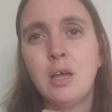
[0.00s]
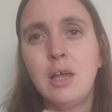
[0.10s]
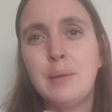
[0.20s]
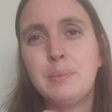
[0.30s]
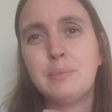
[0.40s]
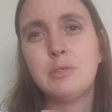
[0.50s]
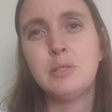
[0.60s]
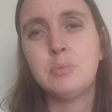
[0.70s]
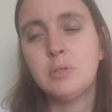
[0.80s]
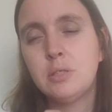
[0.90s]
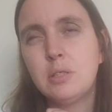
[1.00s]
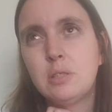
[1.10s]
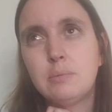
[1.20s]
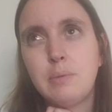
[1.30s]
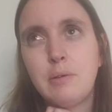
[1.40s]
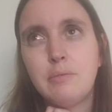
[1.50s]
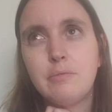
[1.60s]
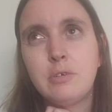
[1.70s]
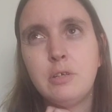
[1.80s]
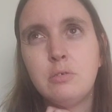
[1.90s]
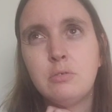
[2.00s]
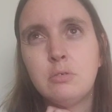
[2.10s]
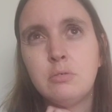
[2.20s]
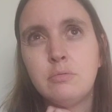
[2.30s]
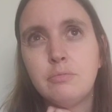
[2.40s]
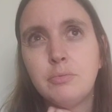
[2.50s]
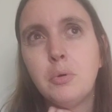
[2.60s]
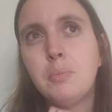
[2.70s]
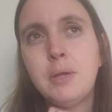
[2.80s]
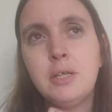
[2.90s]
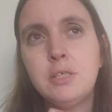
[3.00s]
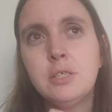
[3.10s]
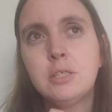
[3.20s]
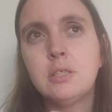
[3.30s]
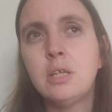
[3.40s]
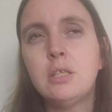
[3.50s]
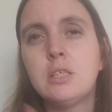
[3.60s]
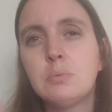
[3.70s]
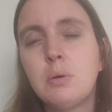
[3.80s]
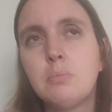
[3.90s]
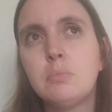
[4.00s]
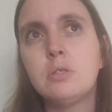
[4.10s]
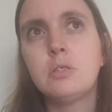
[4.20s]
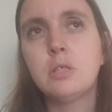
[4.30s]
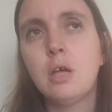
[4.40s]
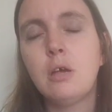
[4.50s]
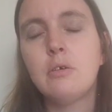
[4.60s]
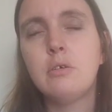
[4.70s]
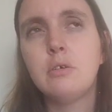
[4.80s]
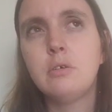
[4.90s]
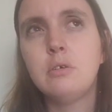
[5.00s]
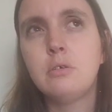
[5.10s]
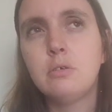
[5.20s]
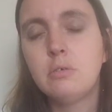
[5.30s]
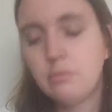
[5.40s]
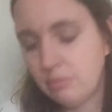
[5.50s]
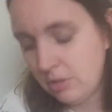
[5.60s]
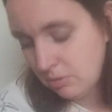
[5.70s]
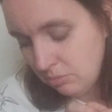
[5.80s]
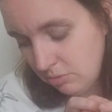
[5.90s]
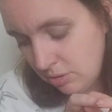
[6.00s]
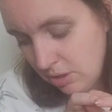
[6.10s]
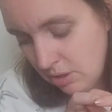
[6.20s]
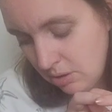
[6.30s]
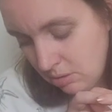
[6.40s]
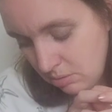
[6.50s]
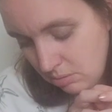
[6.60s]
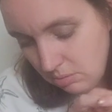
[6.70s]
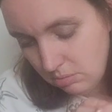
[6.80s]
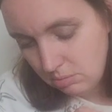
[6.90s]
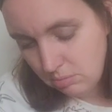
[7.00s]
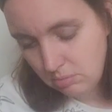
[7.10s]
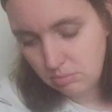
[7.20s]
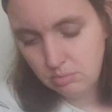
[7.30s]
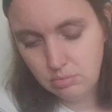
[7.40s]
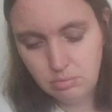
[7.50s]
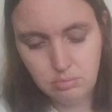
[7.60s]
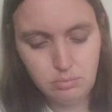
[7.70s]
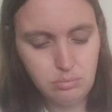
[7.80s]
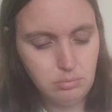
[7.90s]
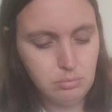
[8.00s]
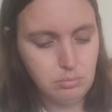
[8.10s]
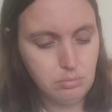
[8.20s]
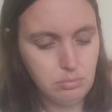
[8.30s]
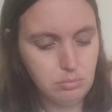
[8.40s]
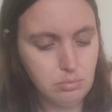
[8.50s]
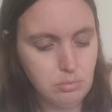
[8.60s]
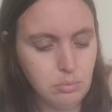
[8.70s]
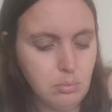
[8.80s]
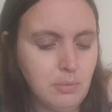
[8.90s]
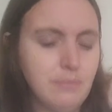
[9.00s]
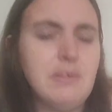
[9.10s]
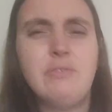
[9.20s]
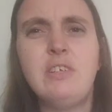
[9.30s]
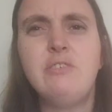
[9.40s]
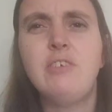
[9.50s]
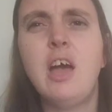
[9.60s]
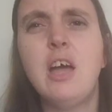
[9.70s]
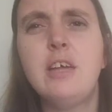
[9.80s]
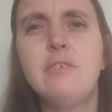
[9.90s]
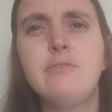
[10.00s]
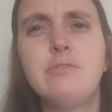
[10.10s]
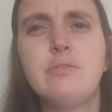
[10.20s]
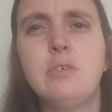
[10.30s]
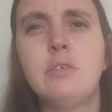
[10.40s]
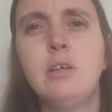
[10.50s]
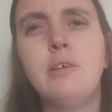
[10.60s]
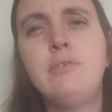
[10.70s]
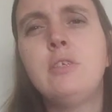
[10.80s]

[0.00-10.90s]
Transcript: Hairpin Bridge was about 304 pages, and then this one was 355, if